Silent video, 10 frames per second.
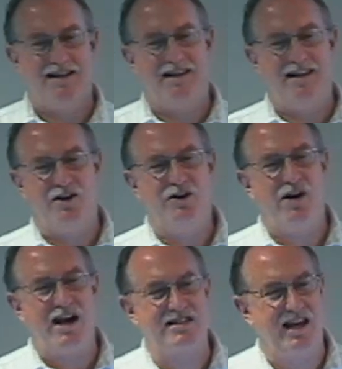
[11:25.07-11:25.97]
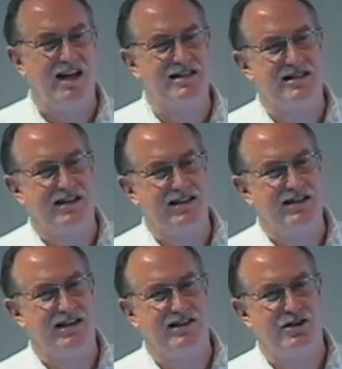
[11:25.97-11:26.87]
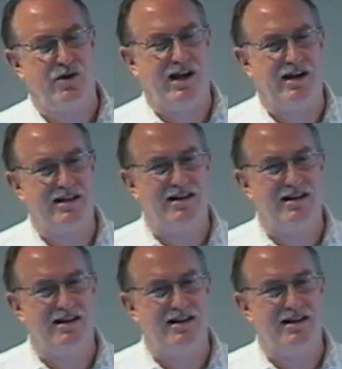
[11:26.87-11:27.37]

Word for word: you know you're asking us to, to create,